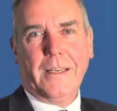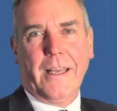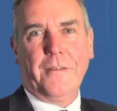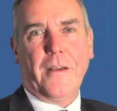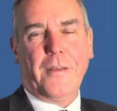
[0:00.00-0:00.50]

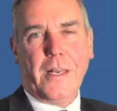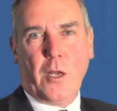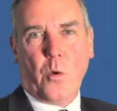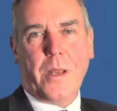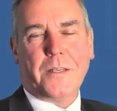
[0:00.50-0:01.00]
If you have any
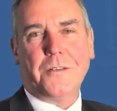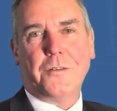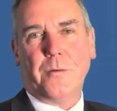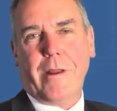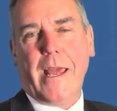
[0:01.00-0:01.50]

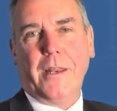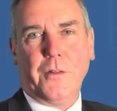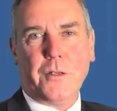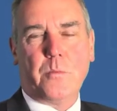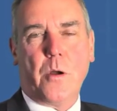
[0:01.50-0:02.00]
questions regarding
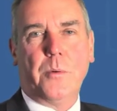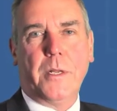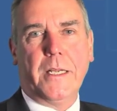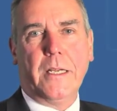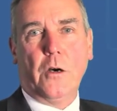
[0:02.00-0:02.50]
this
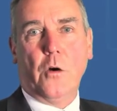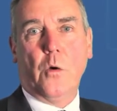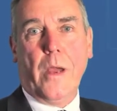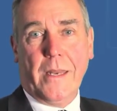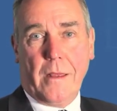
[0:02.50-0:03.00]
property
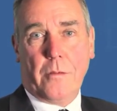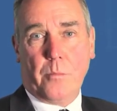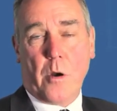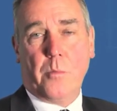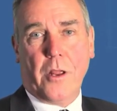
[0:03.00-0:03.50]
or any other
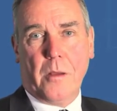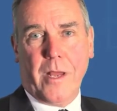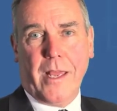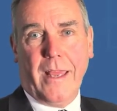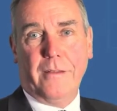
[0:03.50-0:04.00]
property I
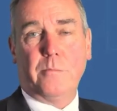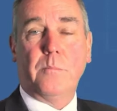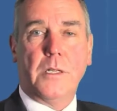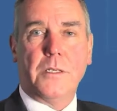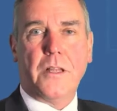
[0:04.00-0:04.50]
may have,
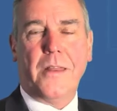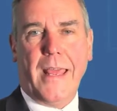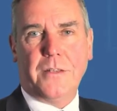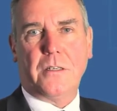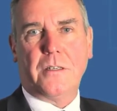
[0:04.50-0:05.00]
please don't
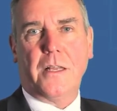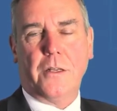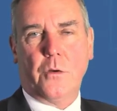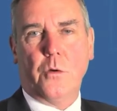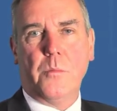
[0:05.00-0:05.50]
hesitate
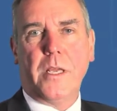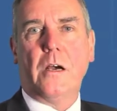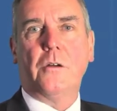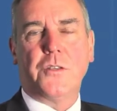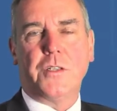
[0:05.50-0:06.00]
to call me
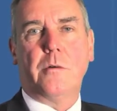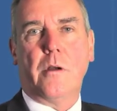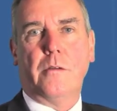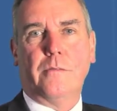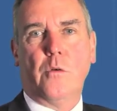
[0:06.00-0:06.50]
on
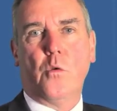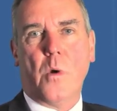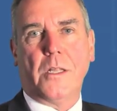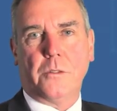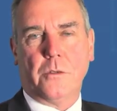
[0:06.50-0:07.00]

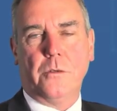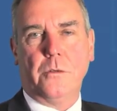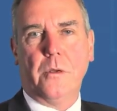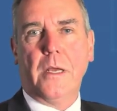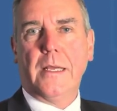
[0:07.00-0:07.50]
0412